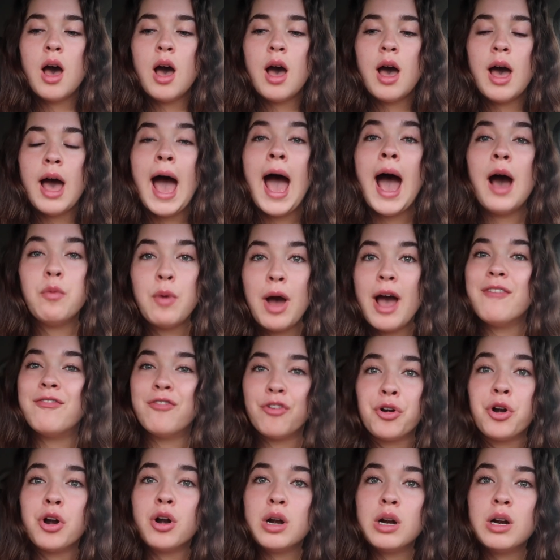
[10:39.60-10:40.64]

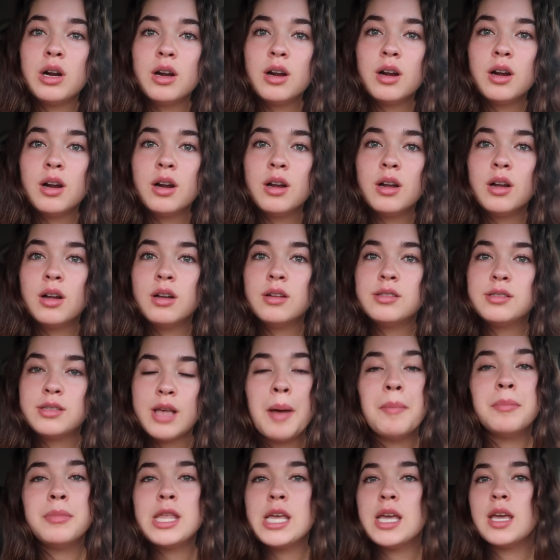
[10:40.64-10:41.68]
However,
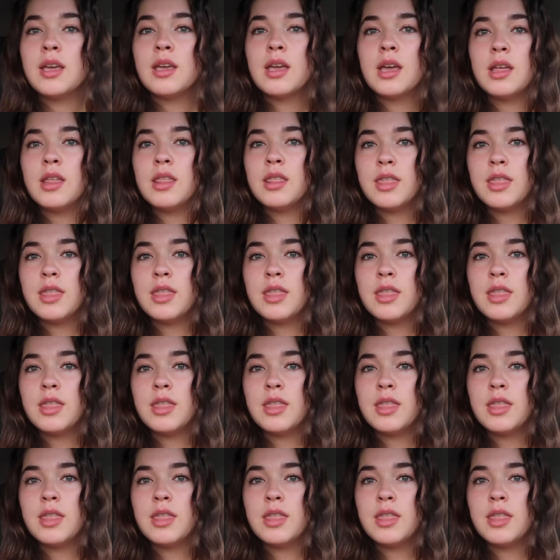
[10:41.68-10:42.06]
something